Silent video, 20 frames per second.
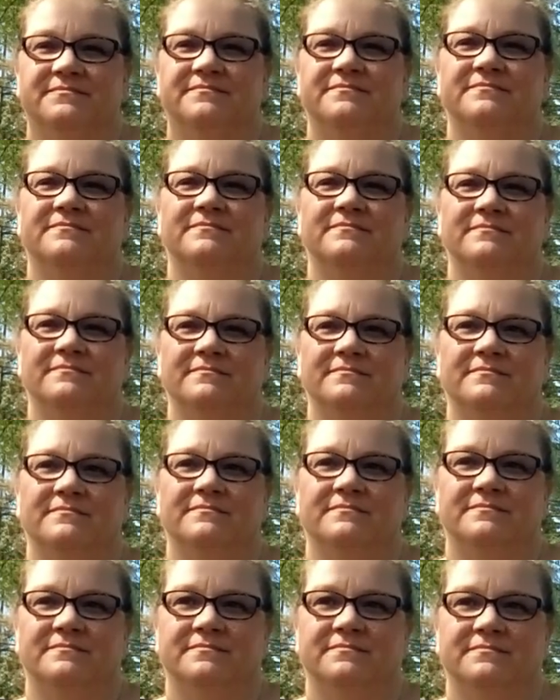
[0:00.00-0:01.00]

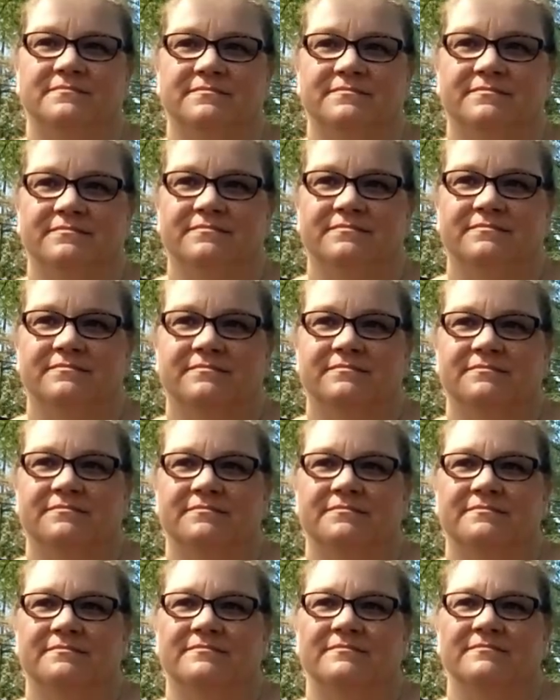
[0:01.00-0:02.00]

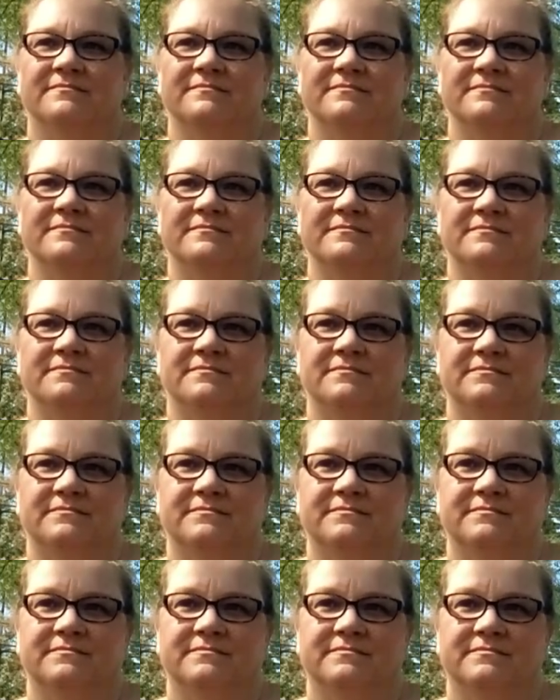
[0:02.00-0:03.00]

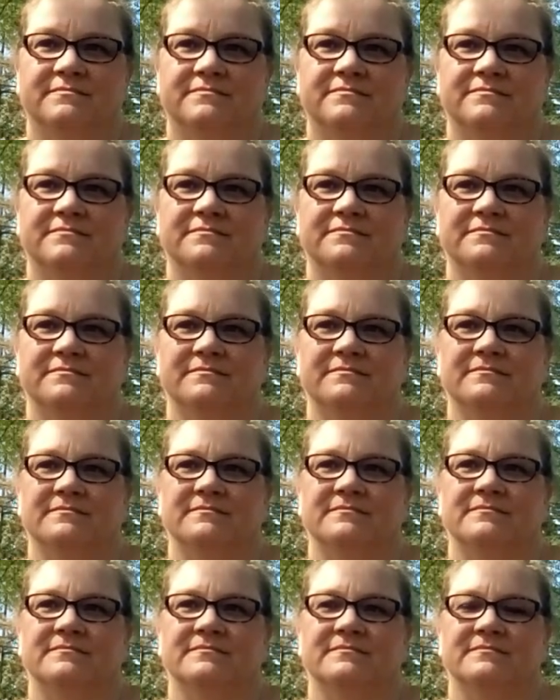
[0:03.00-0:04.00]

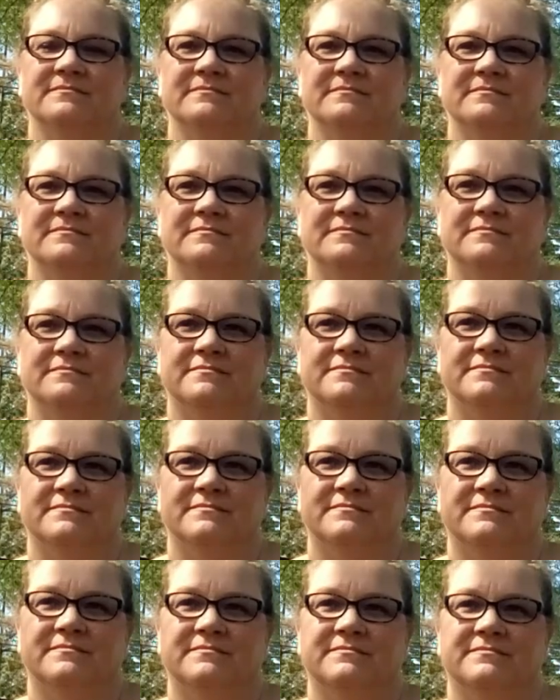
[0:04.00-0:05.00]

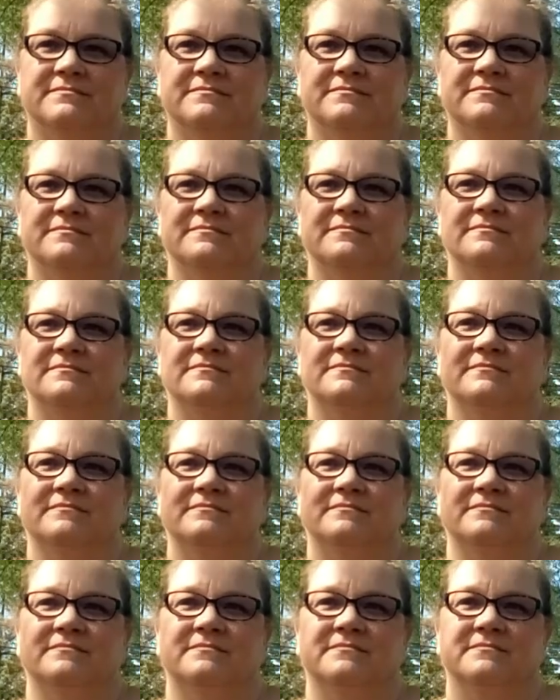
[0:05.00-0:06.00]

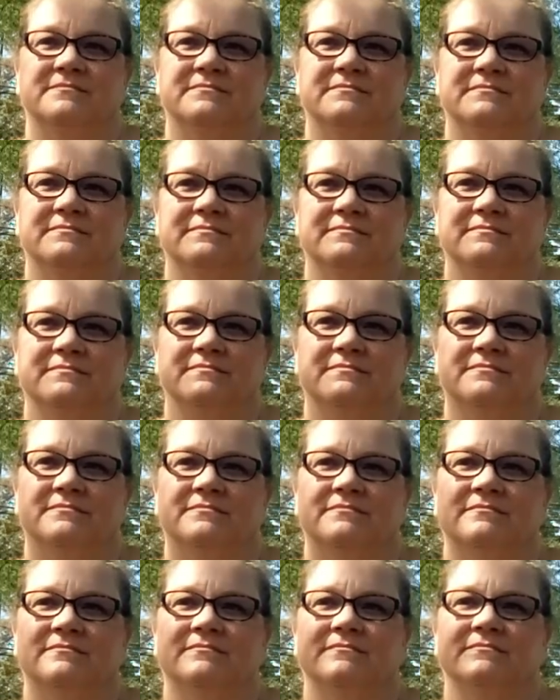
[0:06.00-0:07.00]

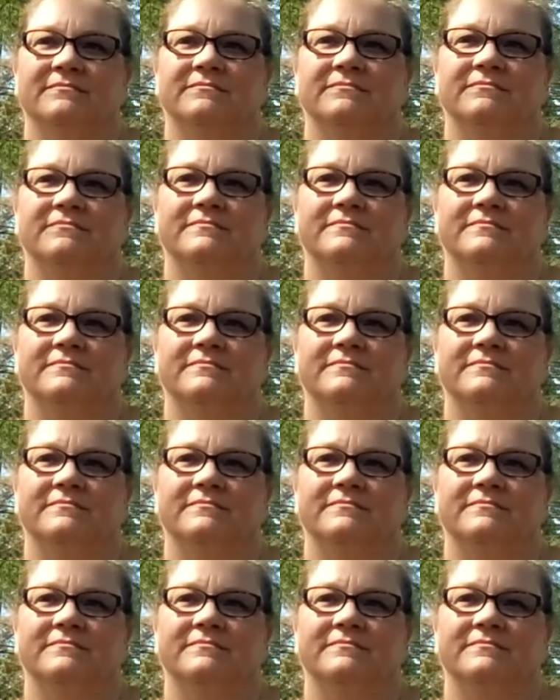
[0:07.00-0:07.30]
(silent)